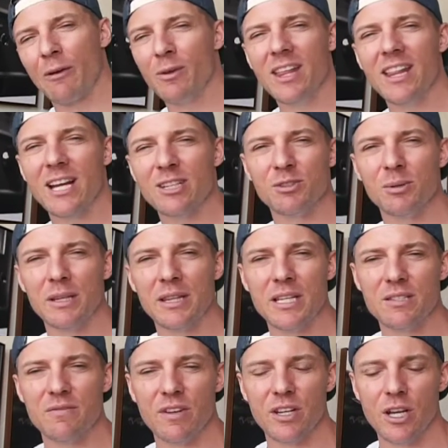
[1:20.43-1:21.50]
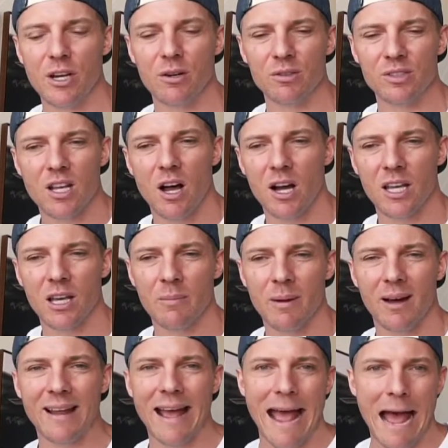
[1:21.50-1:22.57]
really like doing these videos, talking
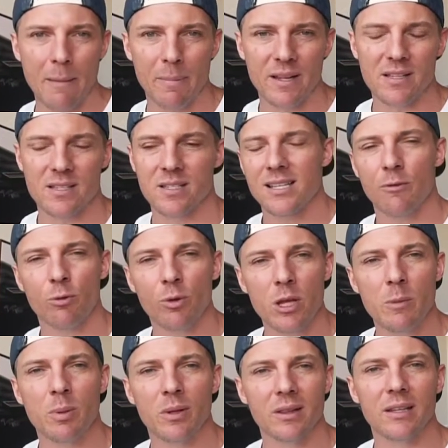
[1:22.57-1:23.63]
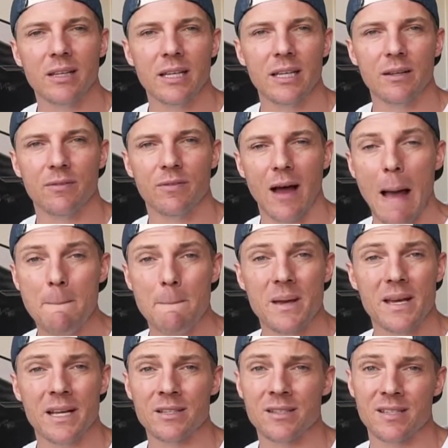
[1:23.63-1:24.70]
about habits. I really believe I'm
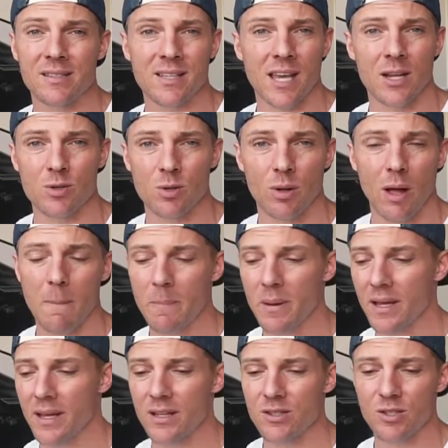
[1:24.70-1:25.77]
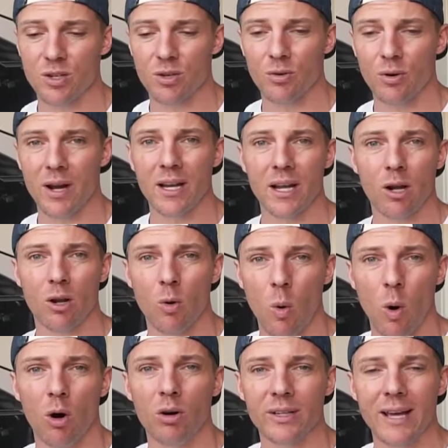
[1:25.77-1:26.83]
big into schedule. I'm big into creating
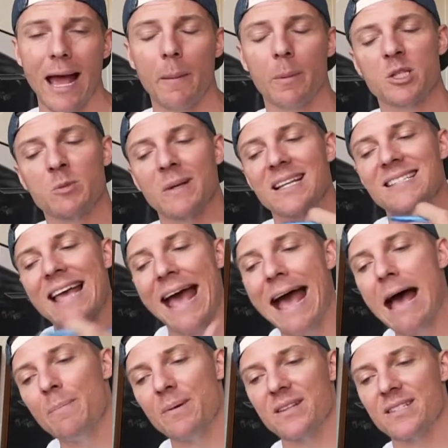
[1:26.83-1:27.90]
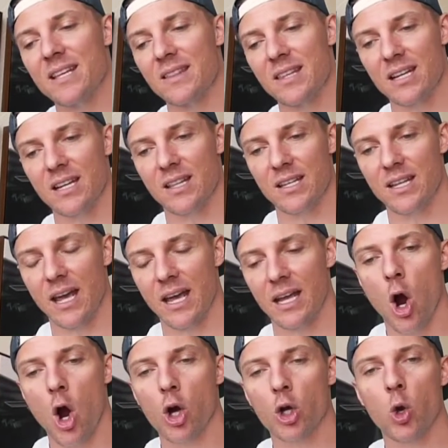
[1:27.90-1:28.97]
quality habits, because habits at the end of the
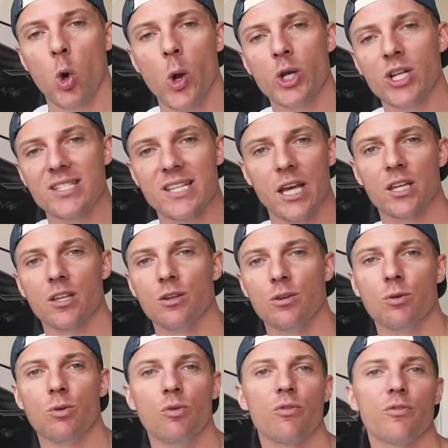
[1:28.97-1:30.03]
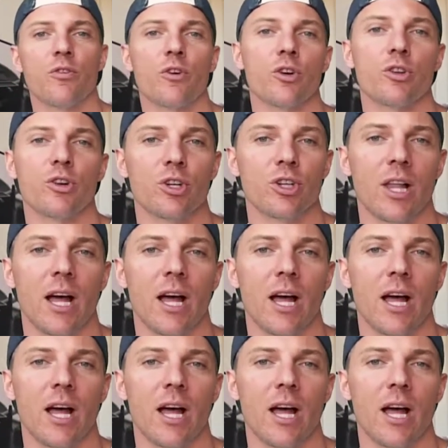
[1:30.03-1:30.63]
day are going to take you further in